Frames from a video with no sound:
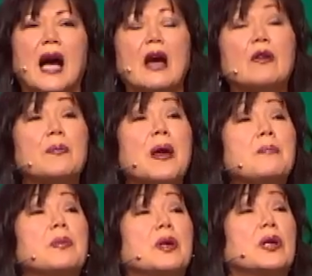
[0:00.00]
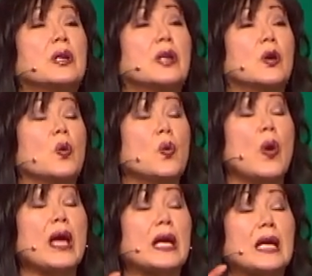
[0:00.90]
I remember
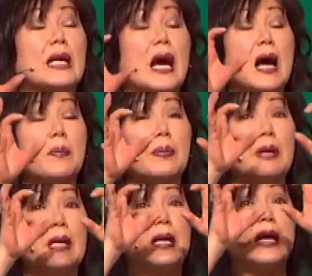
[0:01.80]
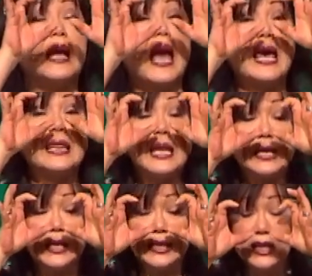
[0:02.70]
waking up and
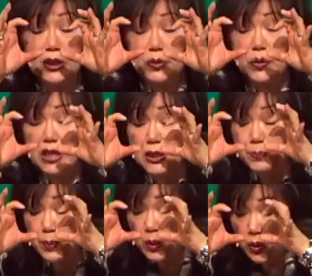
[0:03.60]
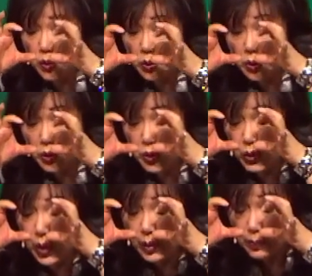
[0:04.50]
looking into these blue,